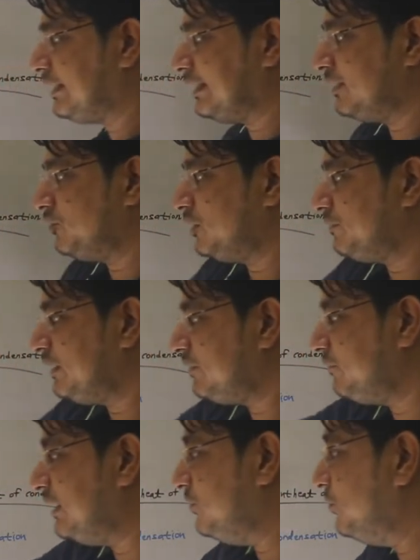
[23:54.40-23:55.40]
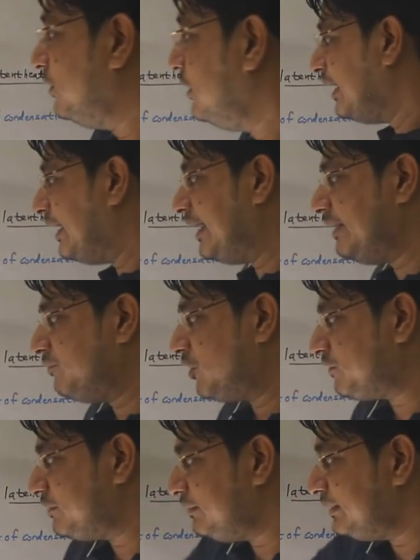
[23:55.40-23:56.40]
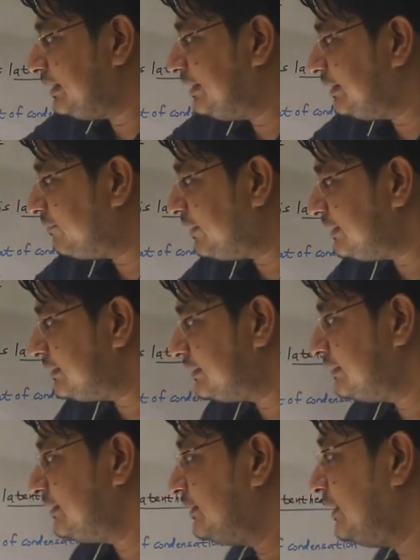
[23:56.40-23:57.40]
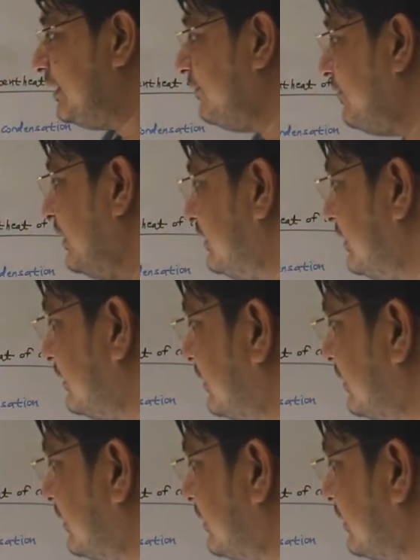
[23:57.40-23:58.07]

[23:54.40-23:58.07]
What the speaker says: calorific value. And what will be the difference? The difference